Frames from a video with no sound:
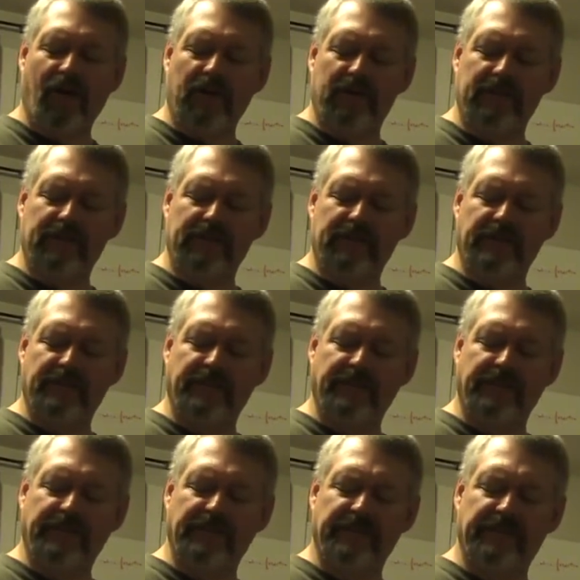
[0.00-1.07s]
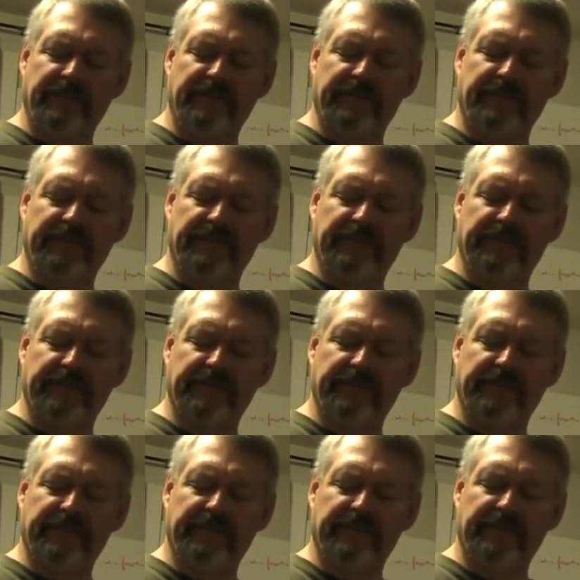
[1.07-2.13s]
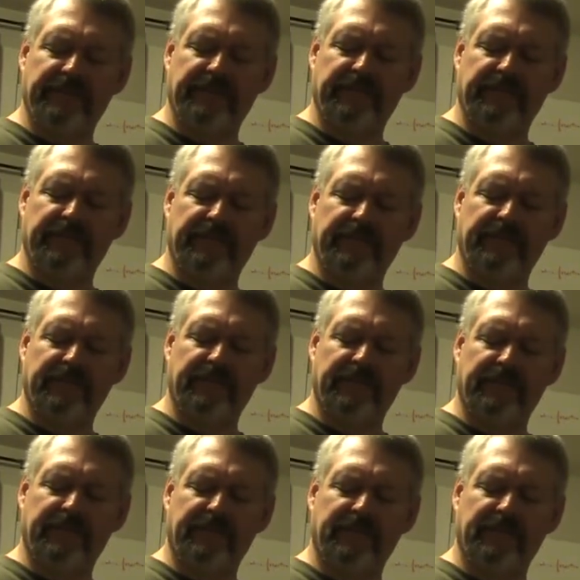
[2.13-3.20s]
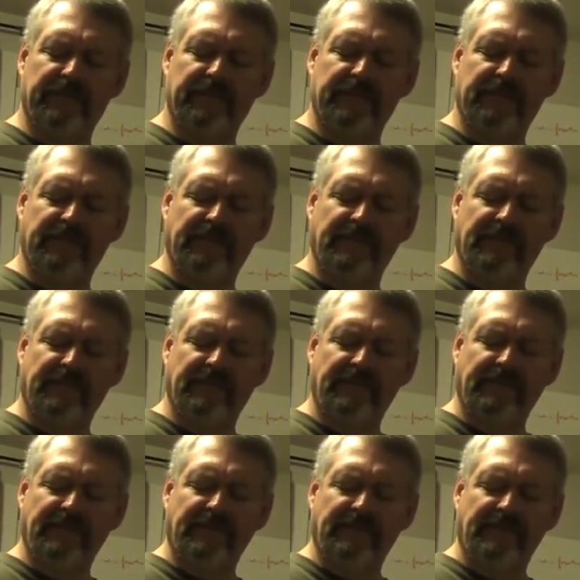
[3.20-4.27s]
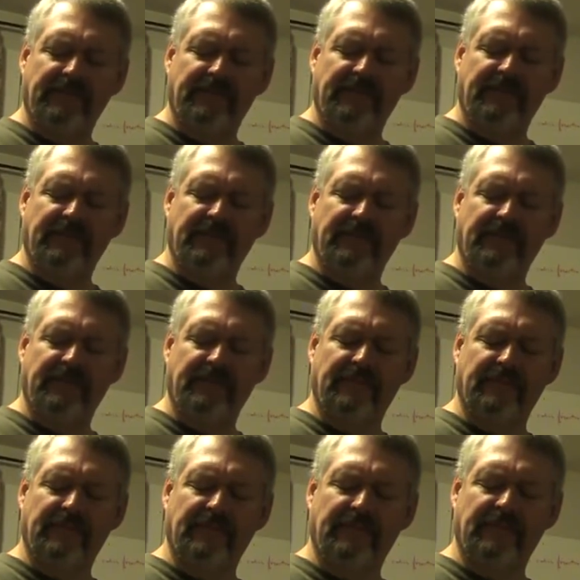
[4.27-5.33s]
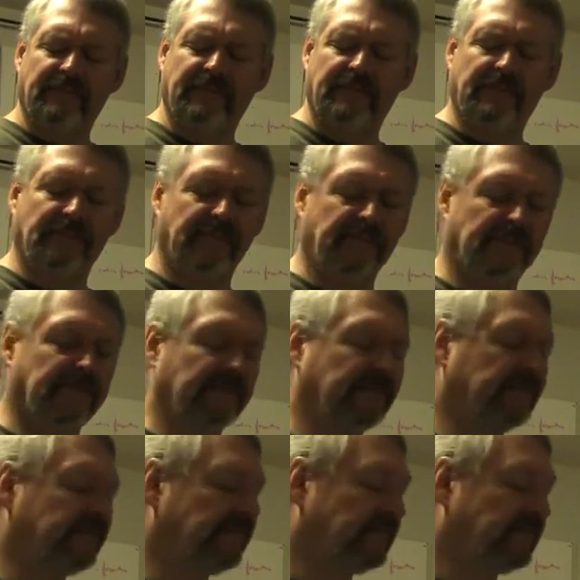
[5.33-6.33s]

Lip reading: [no speech]